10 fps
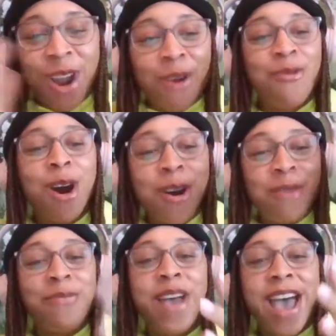
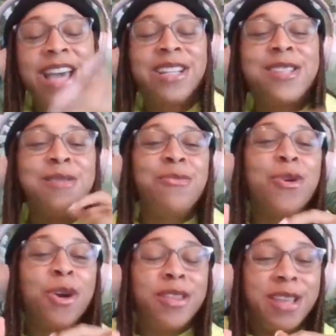Welcome back to
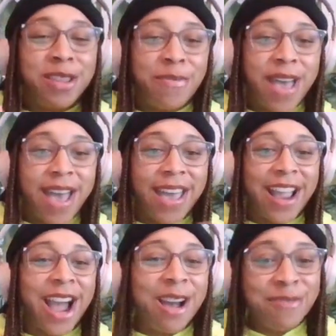More Than the Bag.
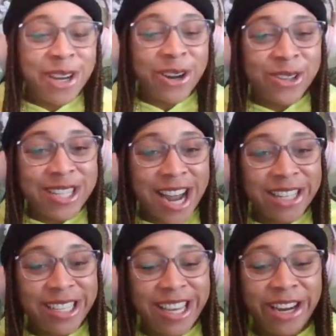I'm your host,
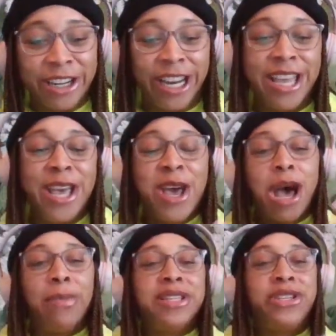Dr. Kerrie.
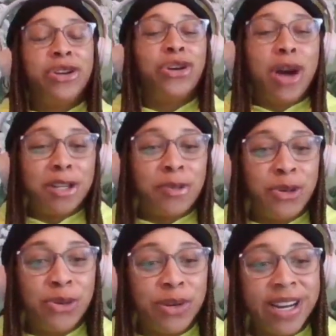I'm a serial
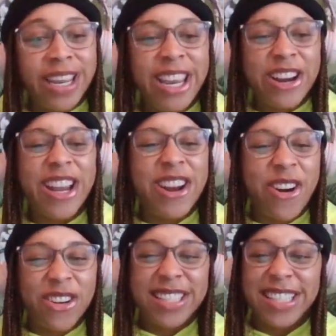entrepreneur here in
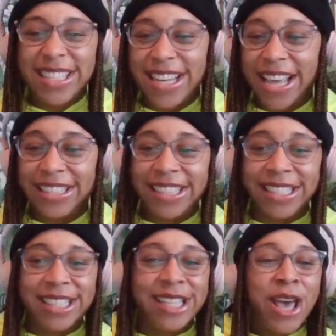Austin,
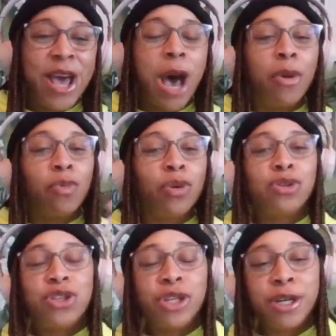Texas. I'm a
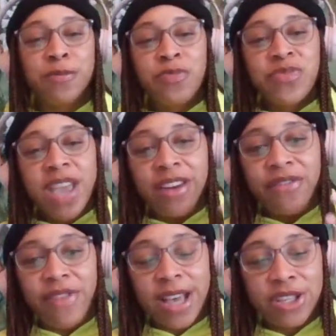realtor,
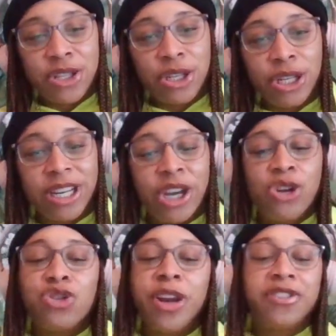investor,
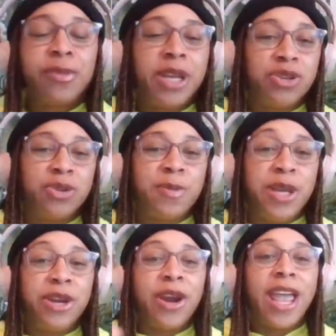transformational
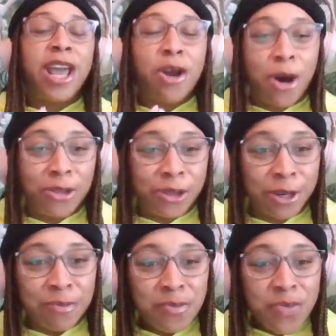speaker, and
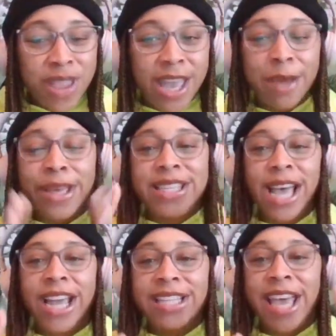author. And I'm
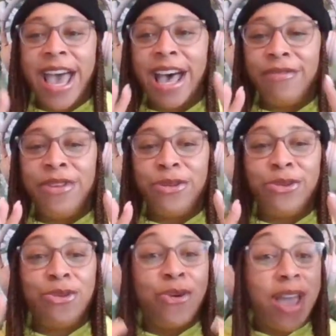excited to have
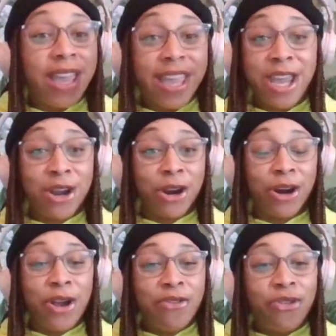you
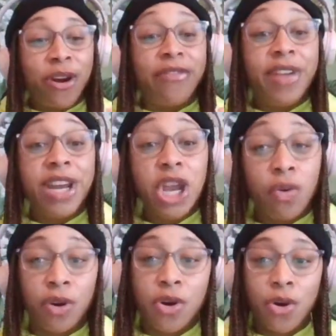here for a video
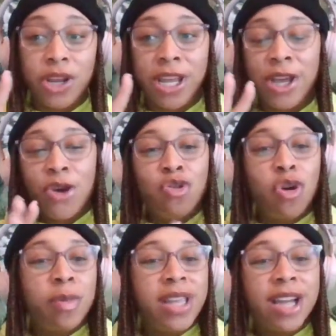recording.
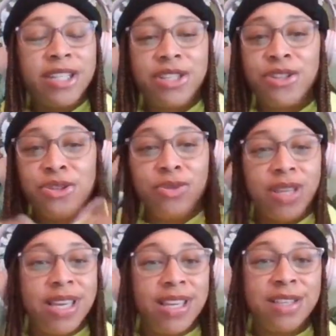Normally, I just do
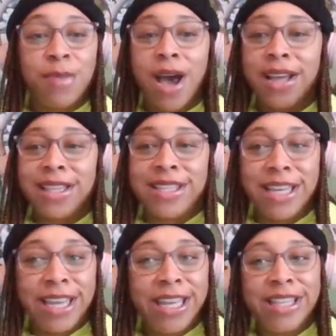these behind the
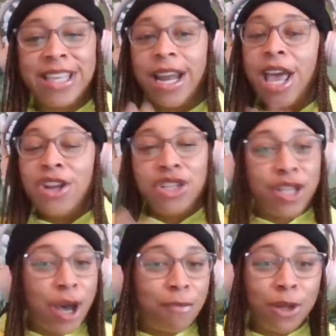scenes and
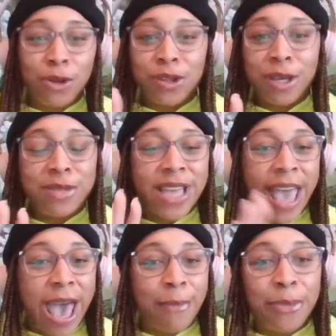just upload them to
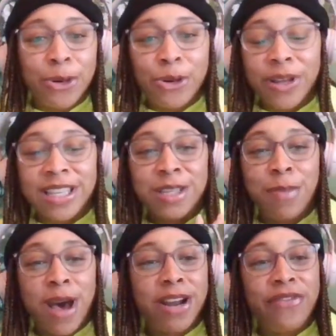Apple and
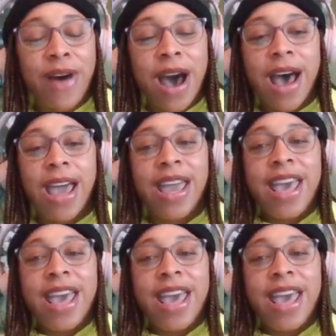Spotify